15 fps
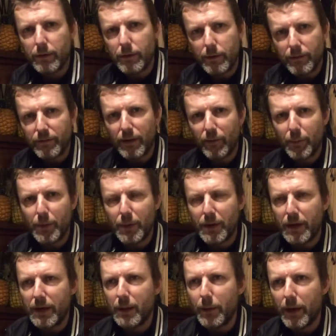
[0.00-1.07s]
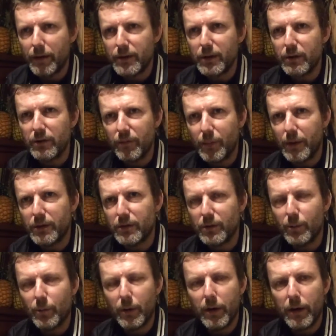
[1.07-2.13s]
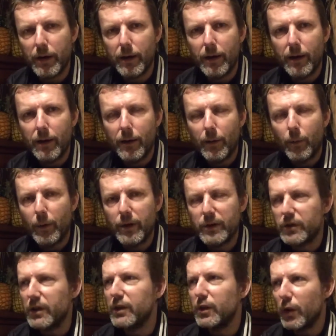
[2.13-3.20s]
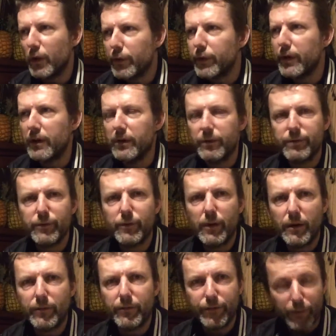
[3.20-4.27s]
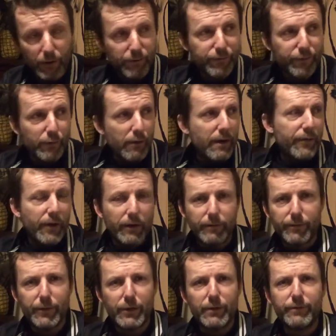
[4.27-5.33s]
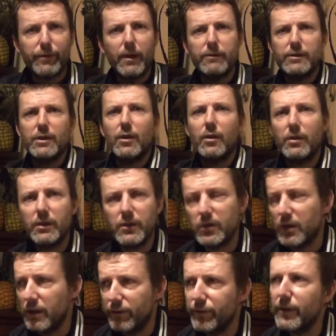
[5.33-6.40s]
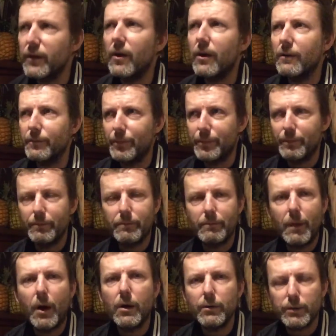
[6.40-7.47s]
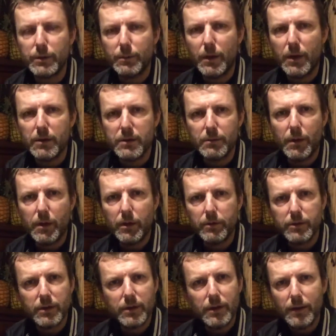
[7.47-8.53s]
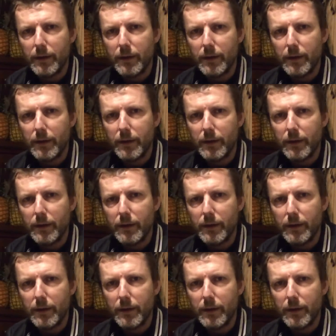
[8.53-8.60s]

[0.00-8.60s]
You've never been anywhere until you've been somewhere where you see nothing forever, for the far as the eye could see, for like miles and miles and miles.